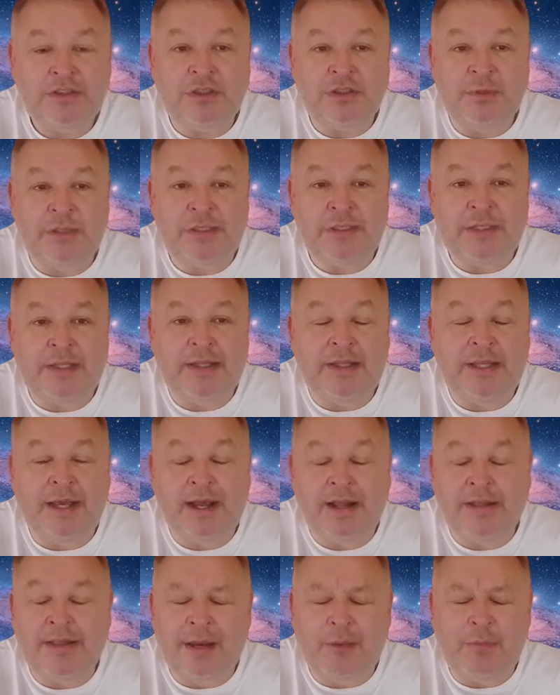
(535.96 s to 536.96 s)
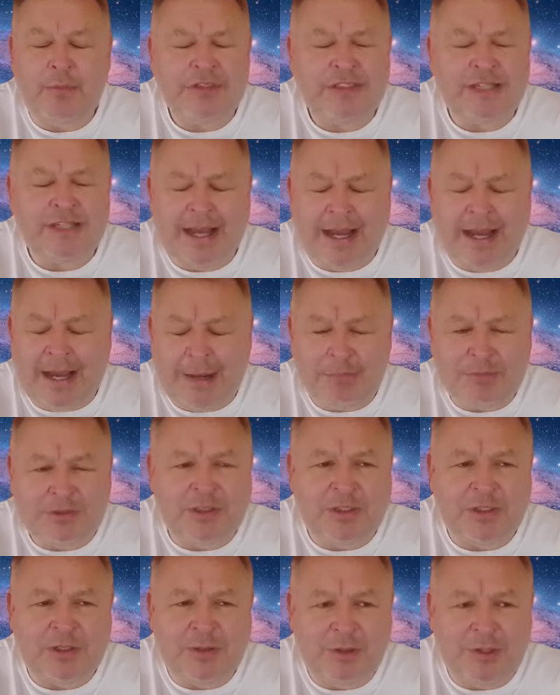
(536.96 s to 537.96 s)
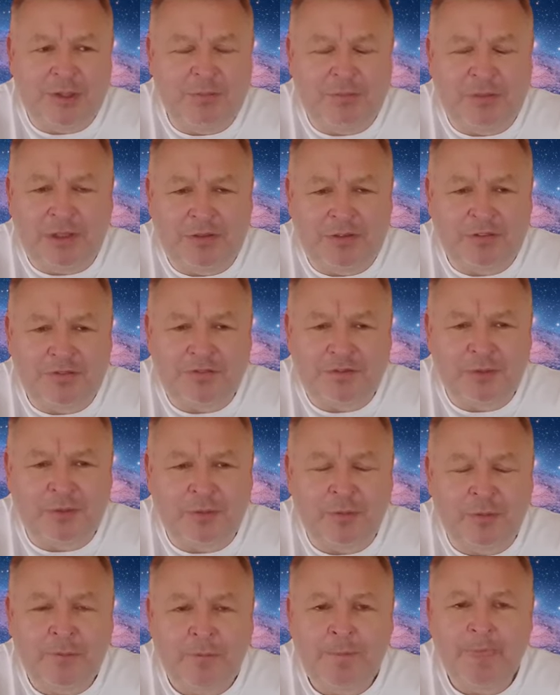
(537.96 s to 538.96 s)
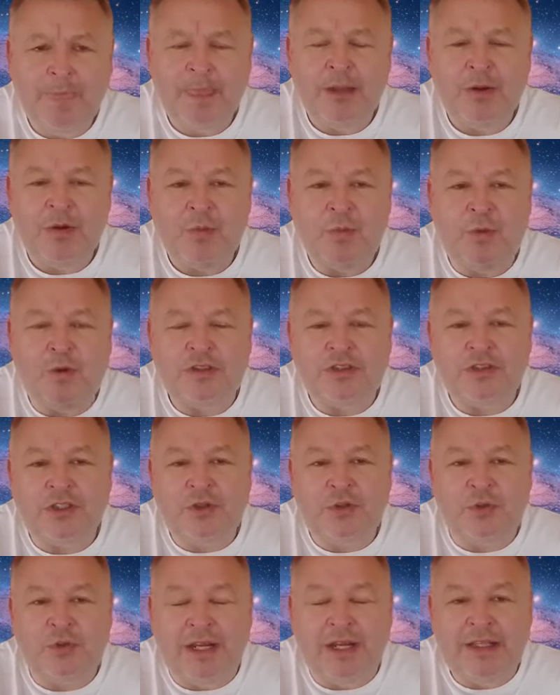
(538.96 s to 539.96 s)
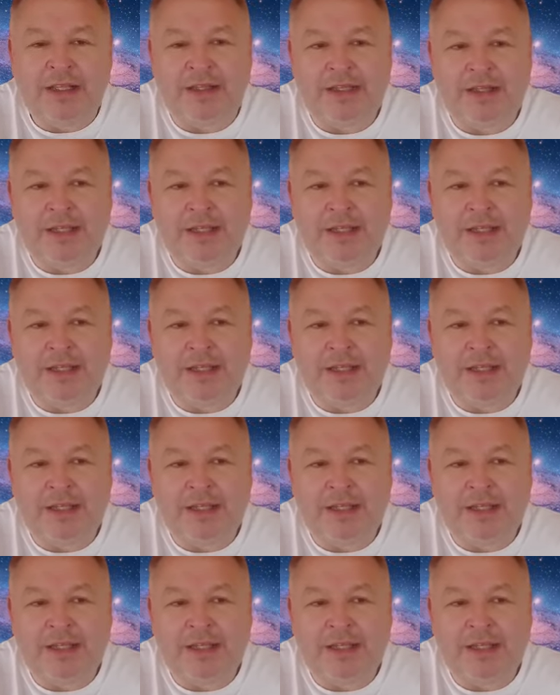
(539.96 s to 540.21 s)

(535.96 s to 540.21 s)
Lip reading: So we did that, and that was absolutely beautiful. What's the great